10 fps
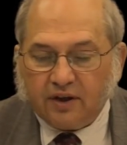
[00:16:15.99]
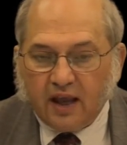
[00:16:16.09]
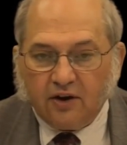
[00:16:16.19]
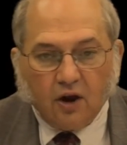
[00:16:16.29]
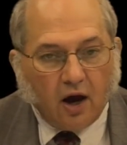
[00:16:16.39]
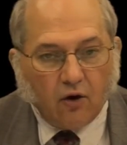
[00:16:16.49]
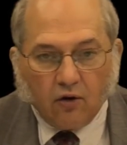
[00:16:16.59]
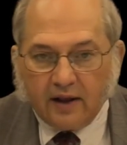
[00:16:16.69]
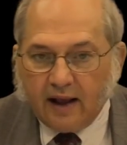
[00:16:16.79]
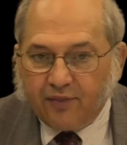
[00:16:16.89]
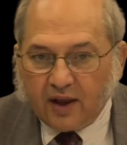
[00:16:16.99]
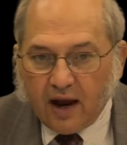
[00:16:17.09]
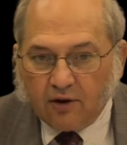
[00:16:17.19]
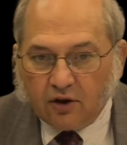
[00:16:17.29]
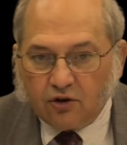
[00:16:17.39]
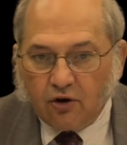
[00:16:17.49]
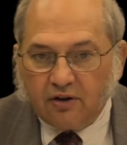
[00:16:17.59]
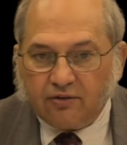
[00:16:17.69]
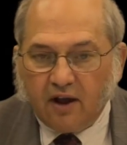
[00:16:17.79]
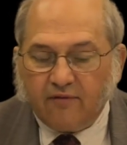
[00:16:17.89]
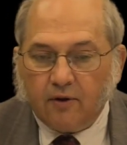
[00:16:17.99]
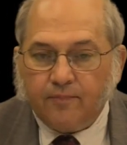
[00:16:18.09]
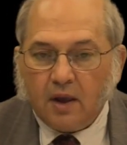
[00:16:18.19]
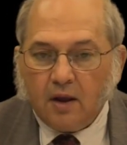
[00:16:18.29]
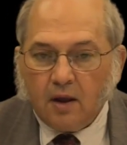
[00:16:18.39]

Again, not only at the county attorney's level,